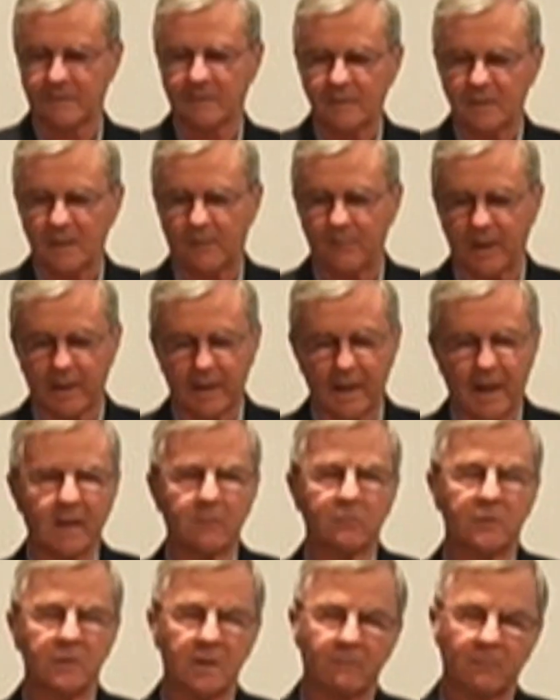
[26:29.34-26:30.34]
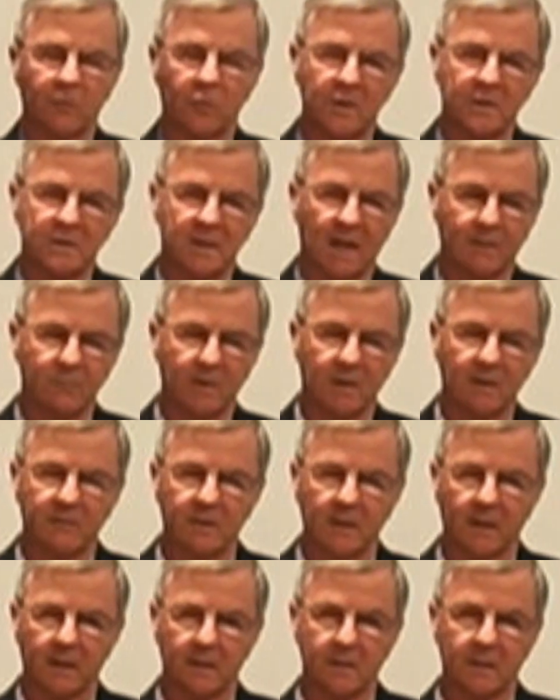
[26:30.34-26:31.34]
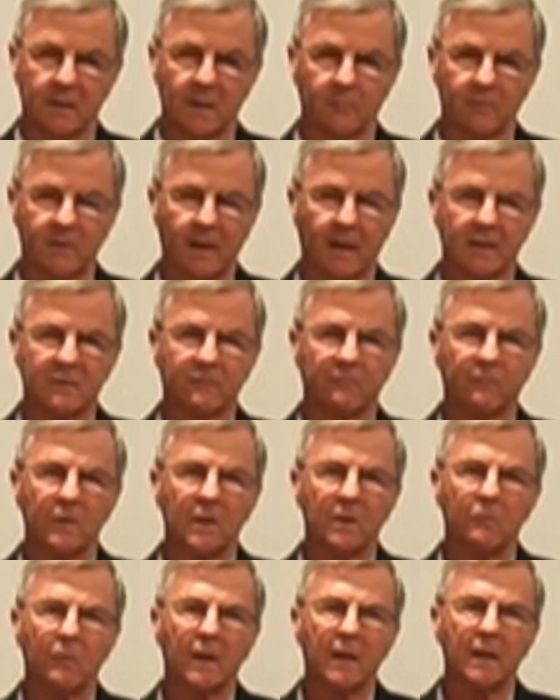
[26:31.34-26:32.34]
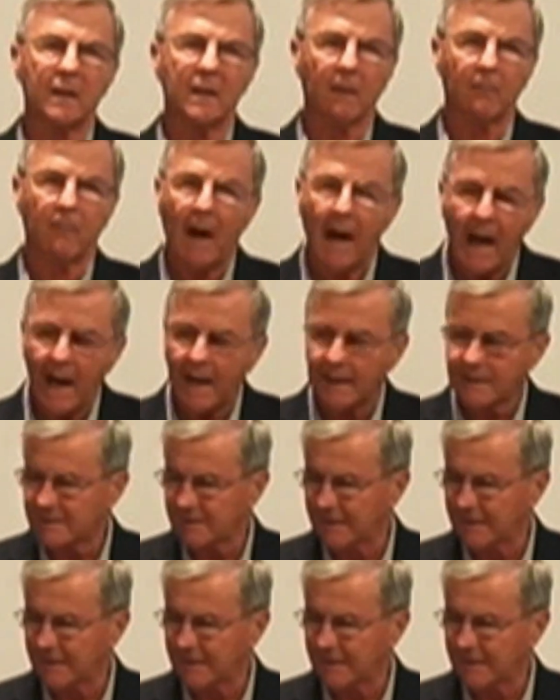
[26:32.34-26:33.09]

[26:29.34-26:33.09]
Oh my God, we're divorced. I'm living under the WX freeway in a box.